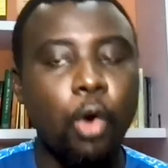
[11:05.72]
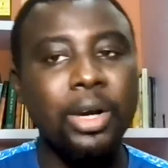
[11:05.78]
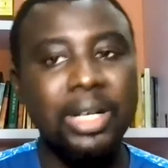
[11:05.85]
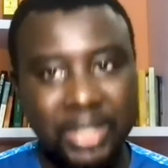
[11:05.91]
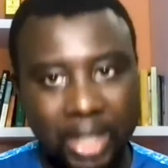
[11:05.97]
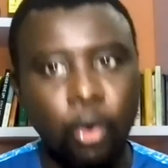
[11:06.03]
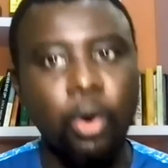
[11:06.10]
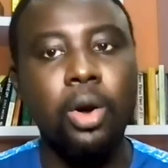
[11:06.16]
or
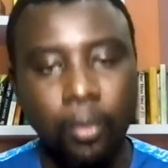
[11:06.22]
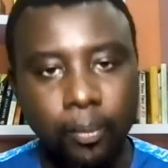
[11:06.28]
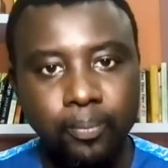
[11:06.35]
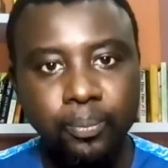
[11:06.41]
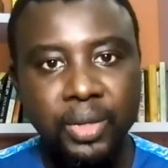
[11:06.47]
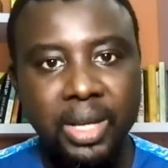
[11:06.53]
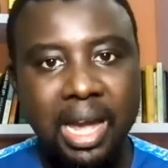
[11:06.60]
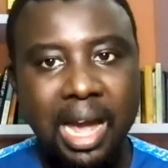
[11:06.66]
a telco,
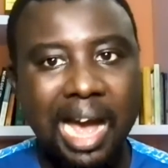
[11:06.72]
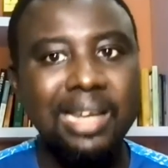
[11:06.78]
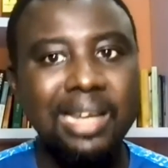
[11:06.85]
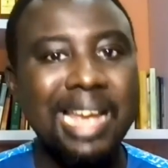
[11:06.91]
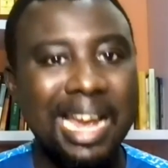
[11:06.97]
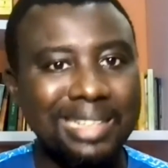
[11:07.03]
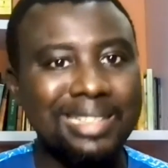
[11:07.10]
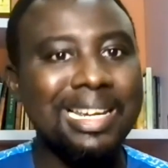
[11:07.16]

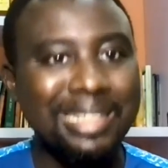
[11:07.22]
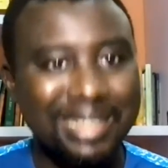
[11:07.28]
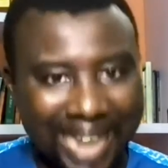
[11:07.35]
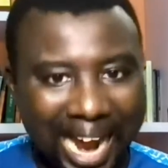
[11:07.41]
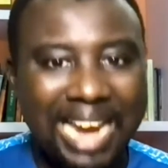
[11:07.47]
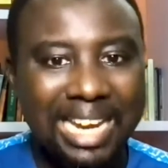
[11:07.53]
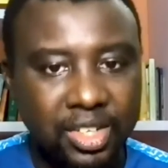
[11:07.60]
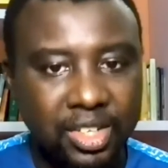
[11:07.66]
and the idea
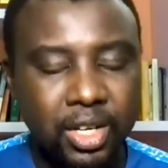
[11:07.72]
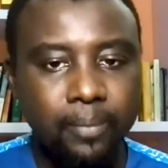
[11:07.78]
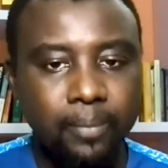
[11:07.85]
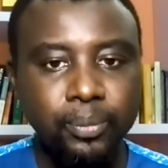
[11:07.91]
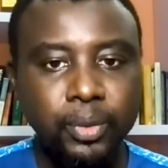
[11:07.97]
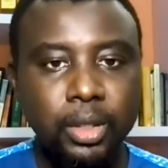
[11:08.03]
died,